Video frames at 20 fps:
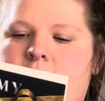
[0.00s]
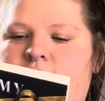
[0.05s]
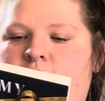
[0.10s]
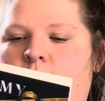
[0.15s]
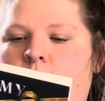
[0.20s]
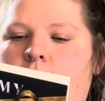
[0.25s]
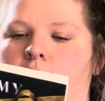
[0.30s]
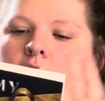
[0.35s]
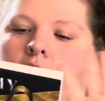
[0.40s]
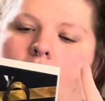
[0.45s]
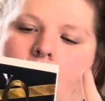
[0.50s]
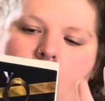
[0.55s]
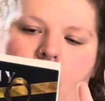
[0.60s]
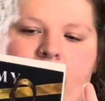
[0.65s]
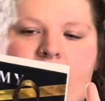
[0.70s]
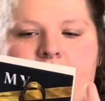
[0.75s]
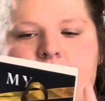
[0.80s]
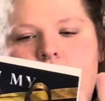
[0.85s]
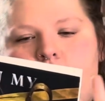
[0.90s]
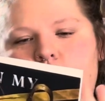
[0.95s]
from
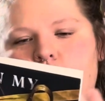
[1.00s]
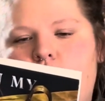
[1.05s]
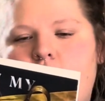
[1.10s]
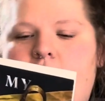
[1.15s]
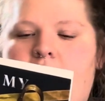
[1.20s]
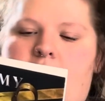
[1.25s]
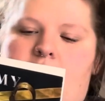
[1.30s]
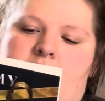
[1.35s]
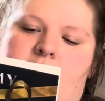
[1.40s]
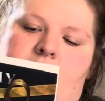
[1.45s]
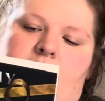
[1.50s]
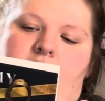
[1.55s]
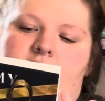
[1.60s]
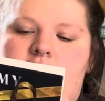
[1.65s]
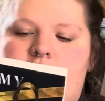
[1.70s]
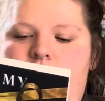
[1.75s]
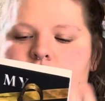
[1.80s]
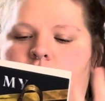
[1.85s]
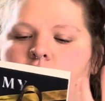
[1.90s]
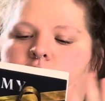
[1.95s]
college and an
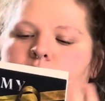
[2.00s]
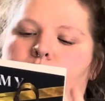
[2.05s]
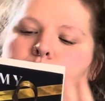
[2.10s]
unsolved